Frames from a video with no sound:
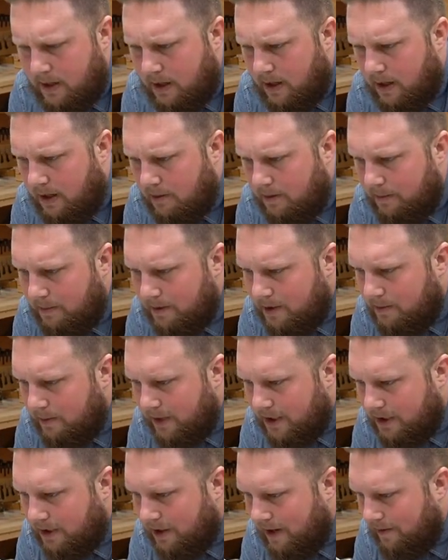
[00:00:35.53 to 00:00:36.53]
Uh, let me just
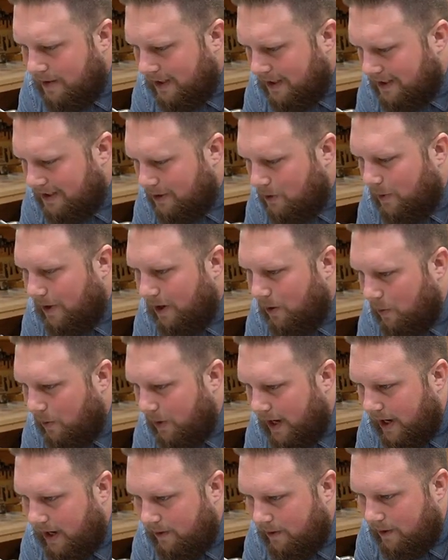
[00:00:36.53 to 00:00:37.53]
make sure everything's squared
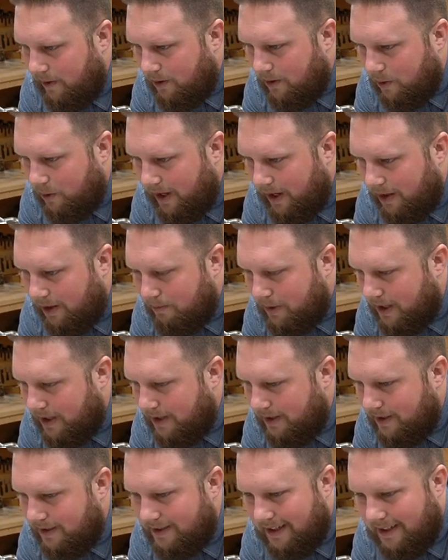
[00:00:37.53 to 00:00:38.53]
away real quick
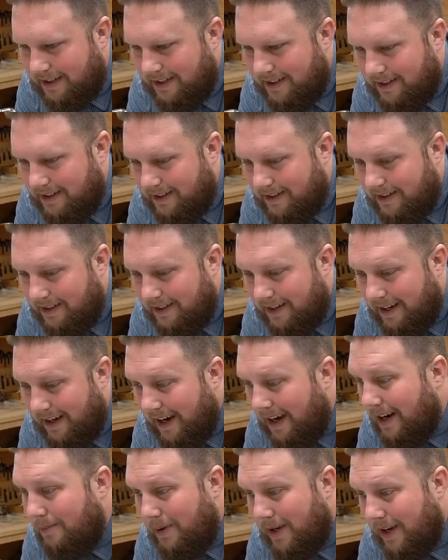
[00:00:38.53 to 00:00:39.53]
because
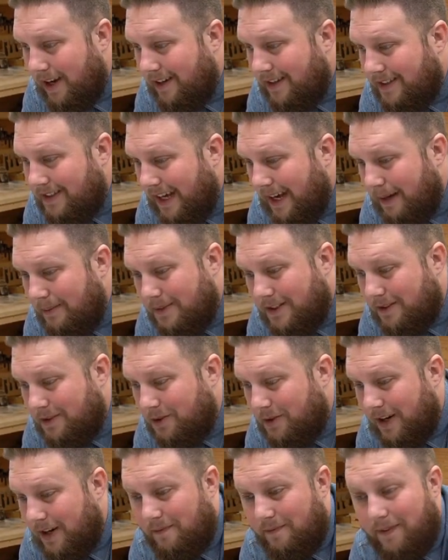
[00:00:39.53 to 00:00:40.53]
I gotta be honest, I'm still
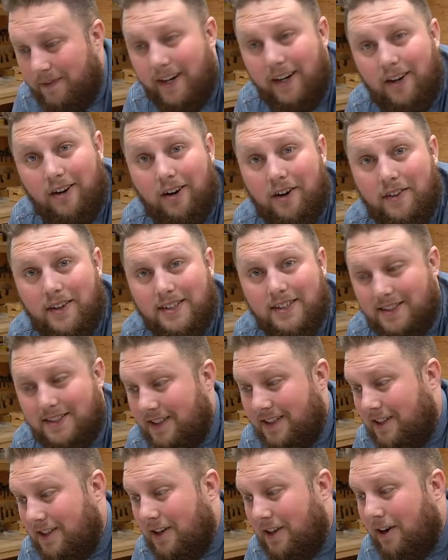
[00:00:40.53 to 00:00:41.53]
trying to figure all this
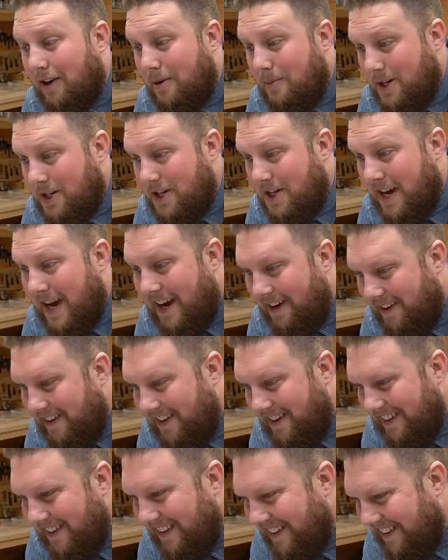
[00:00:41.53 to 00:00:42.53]
garbage
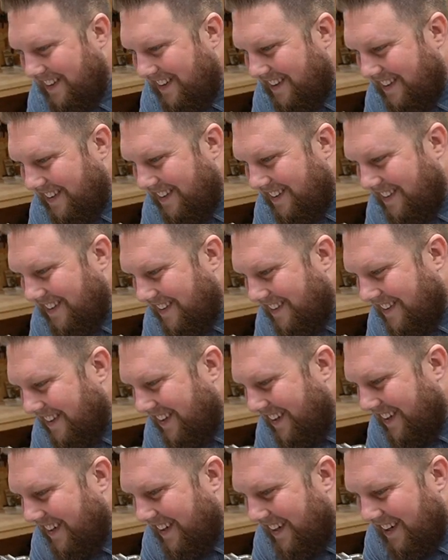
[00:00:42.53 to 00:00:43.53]
out.
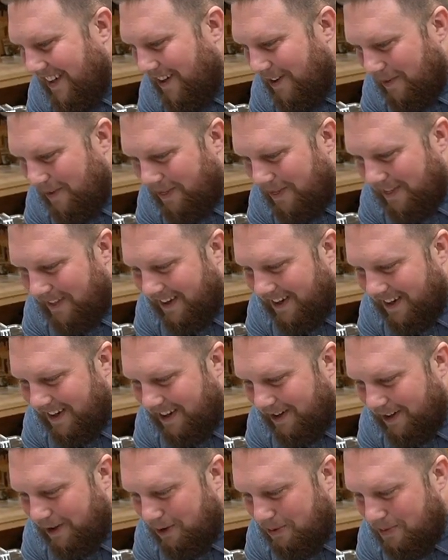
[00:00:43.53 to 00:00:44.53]
With
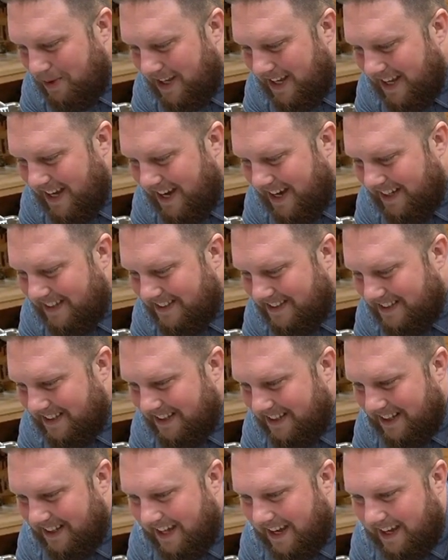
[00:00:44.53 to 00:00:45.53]
uh, O B S
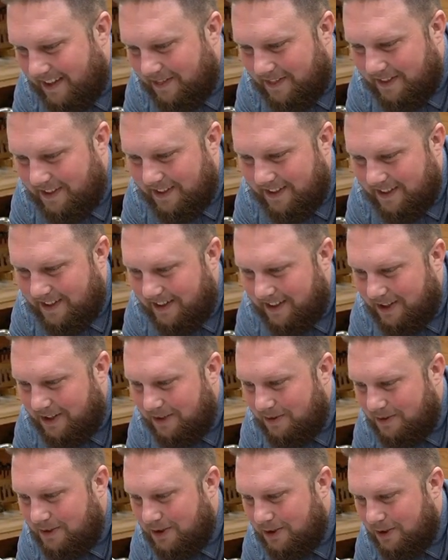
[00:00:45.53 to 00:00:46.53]
and like the
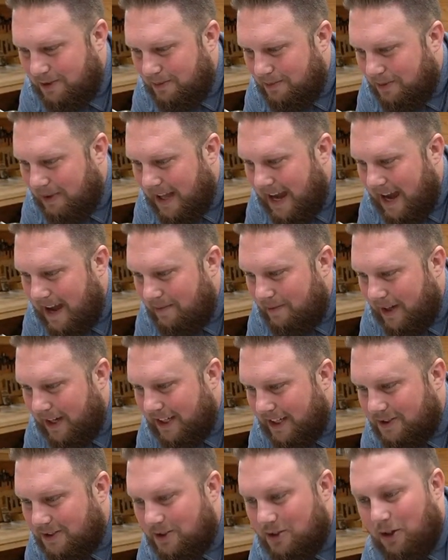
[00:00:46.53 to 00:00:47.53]
YouTube live,
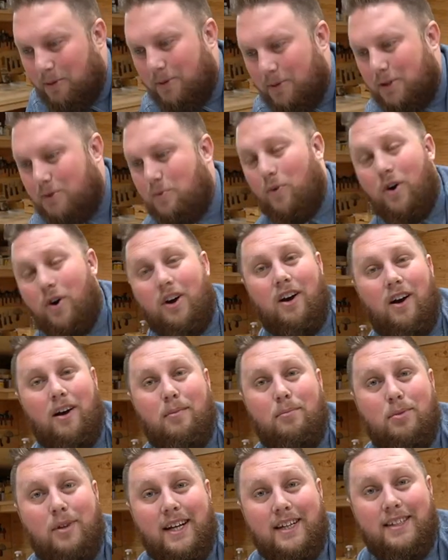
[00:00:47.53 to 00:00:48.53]
like it's so much more
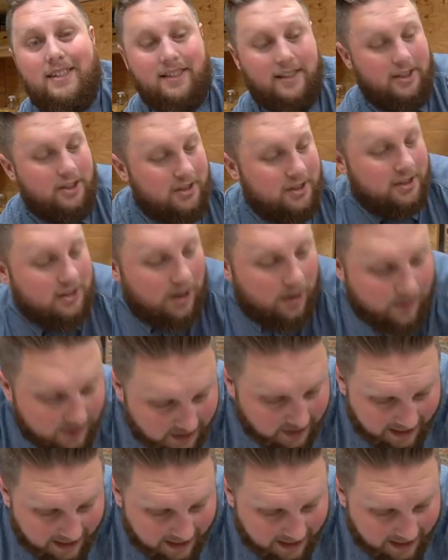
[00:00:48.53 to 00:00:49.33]
complex than just going